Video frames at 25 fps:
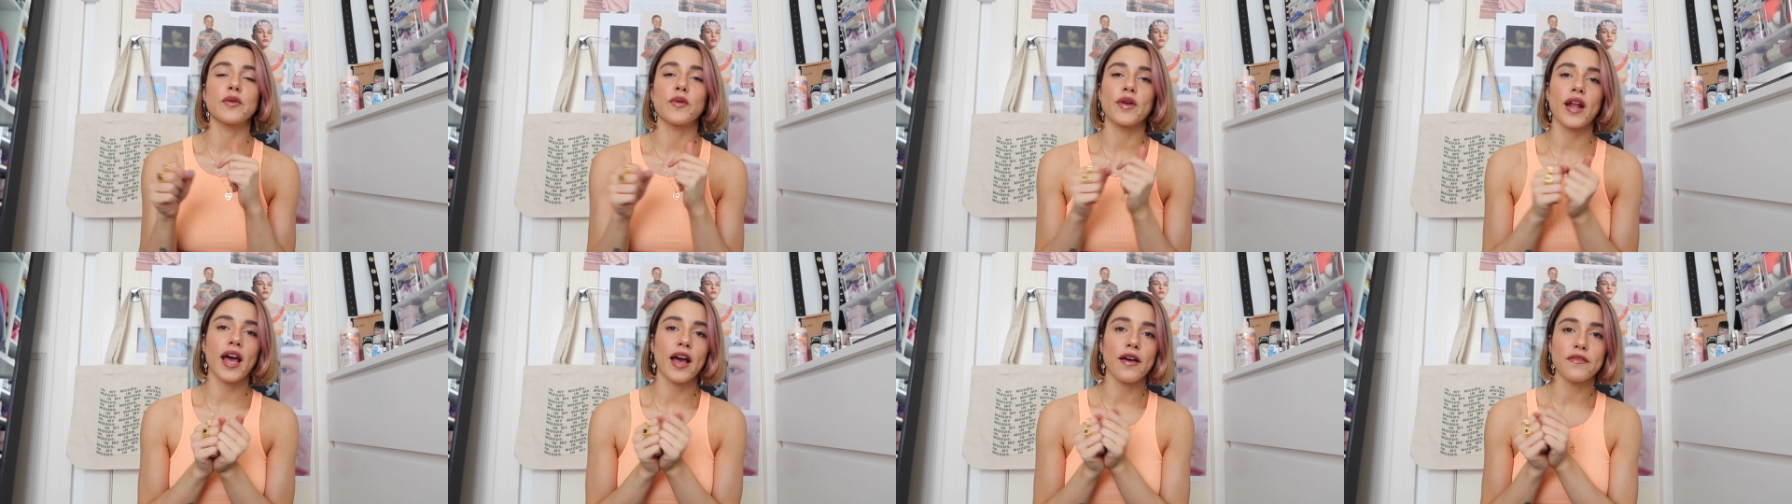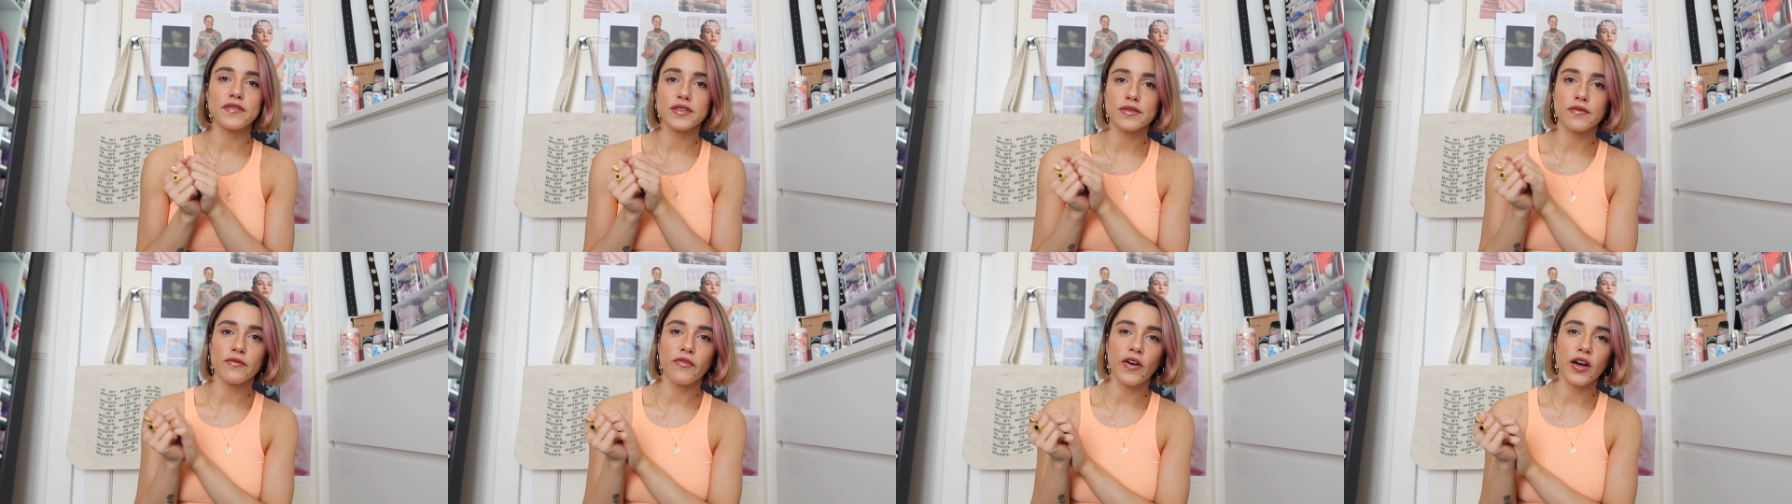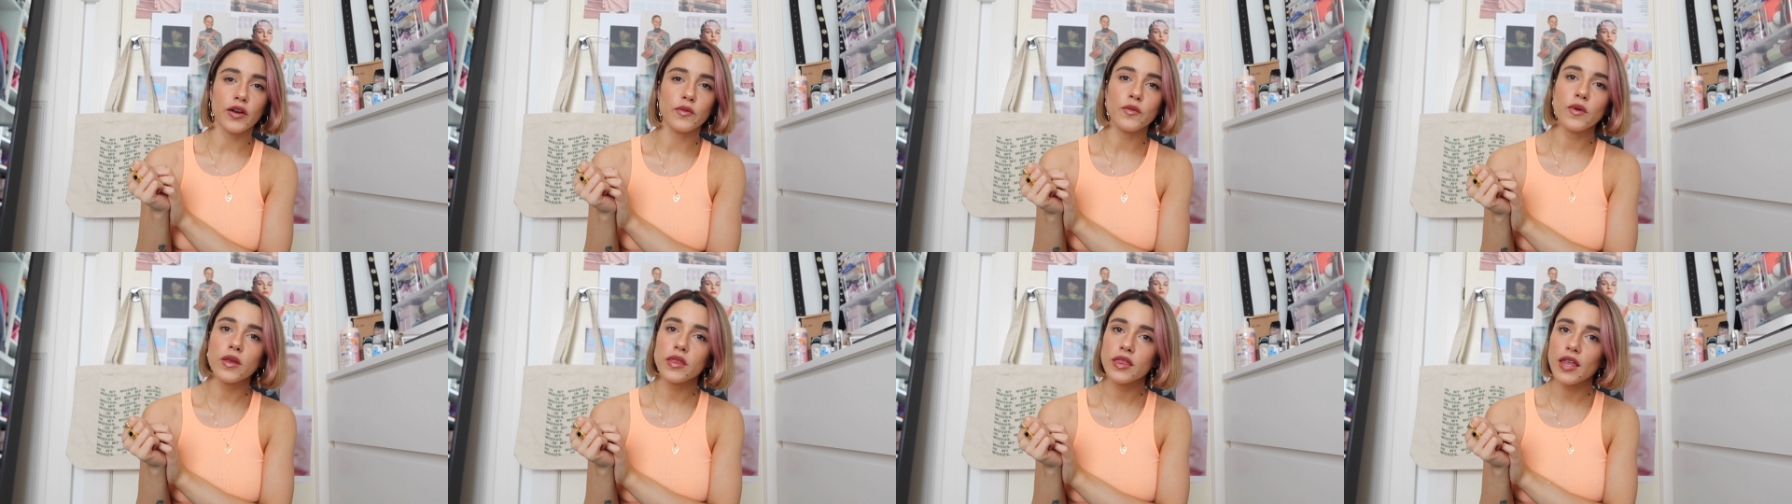want to have some
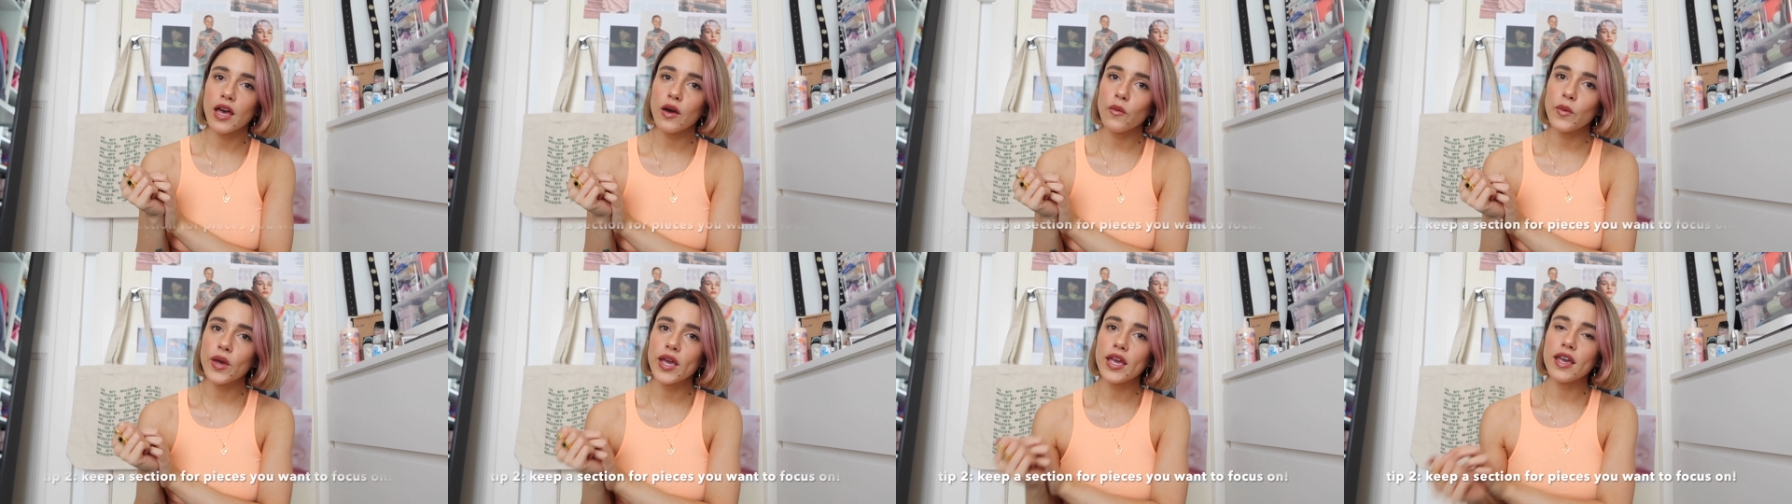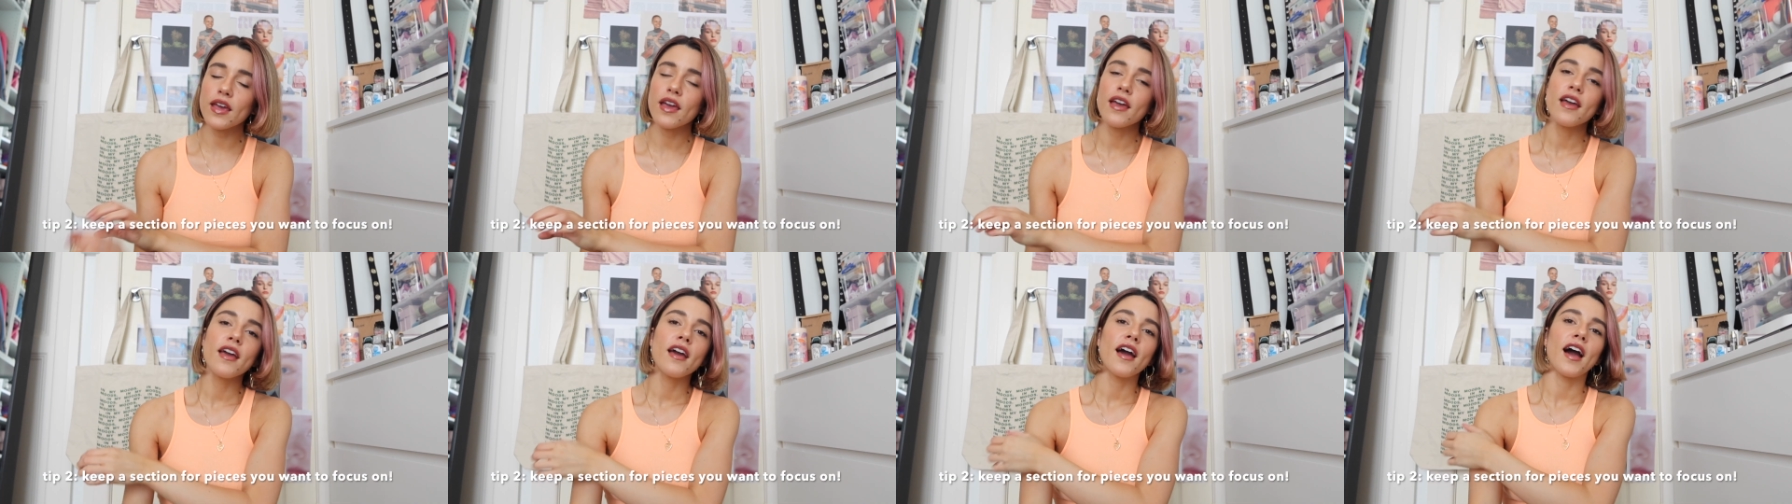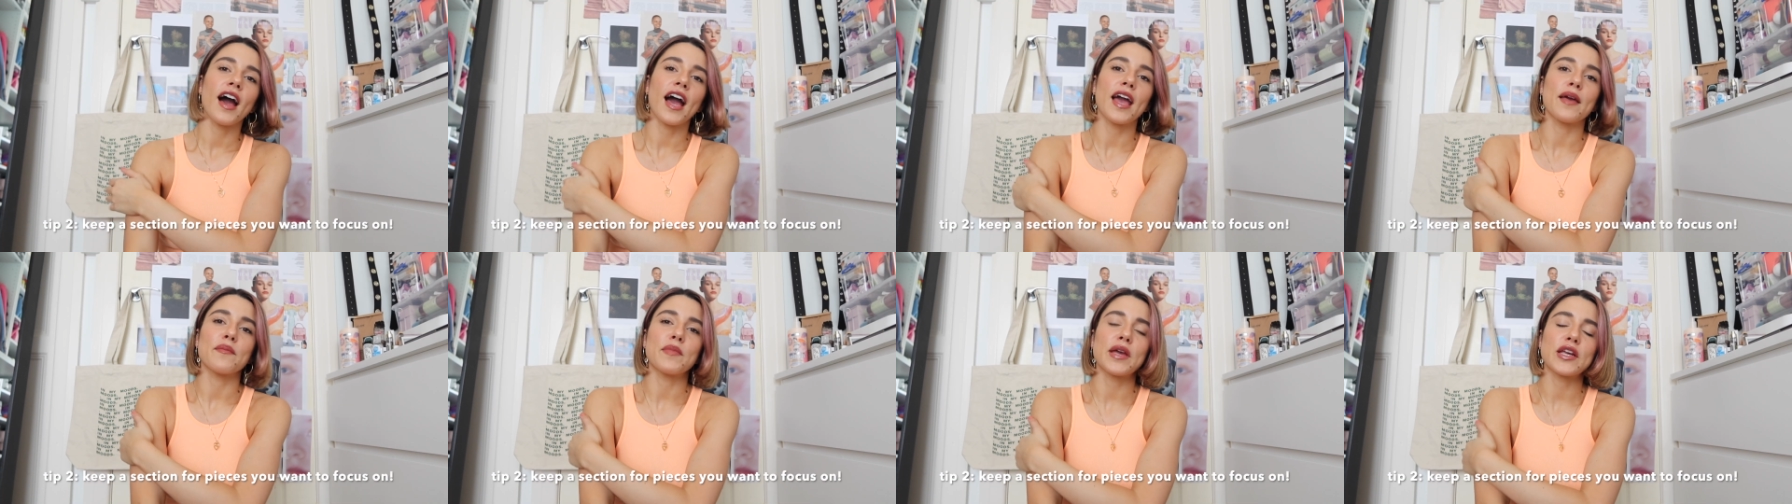fun with that week.
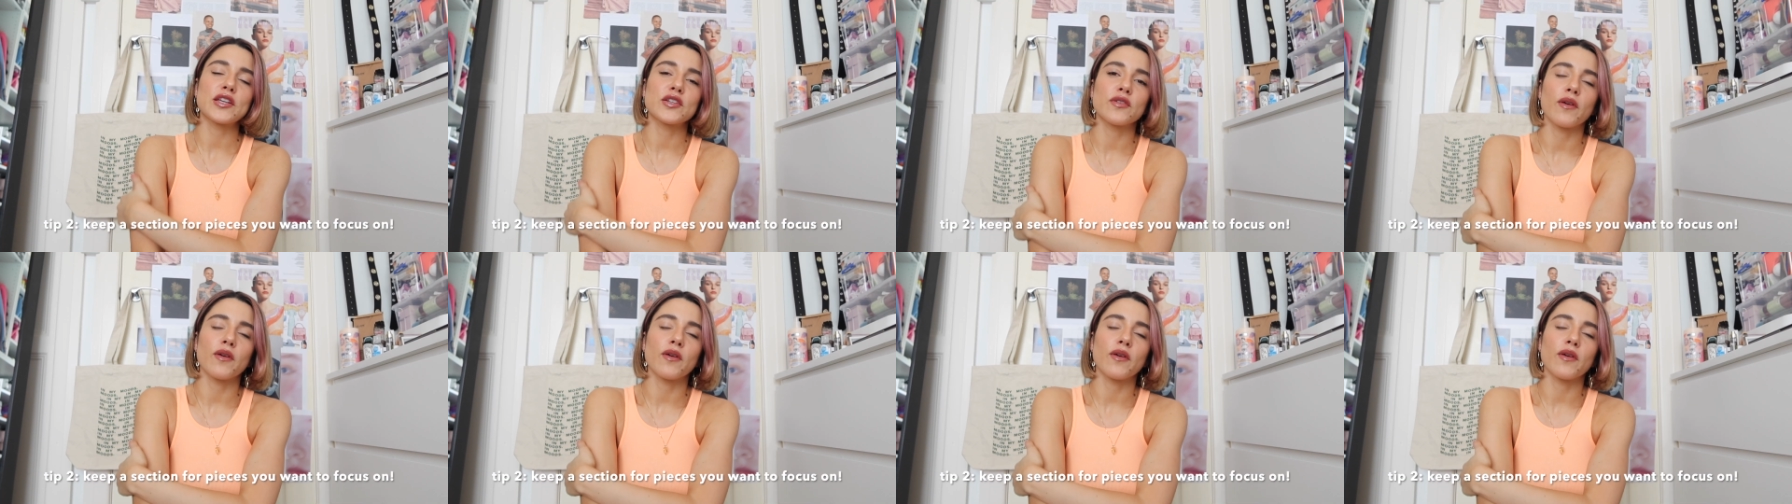I make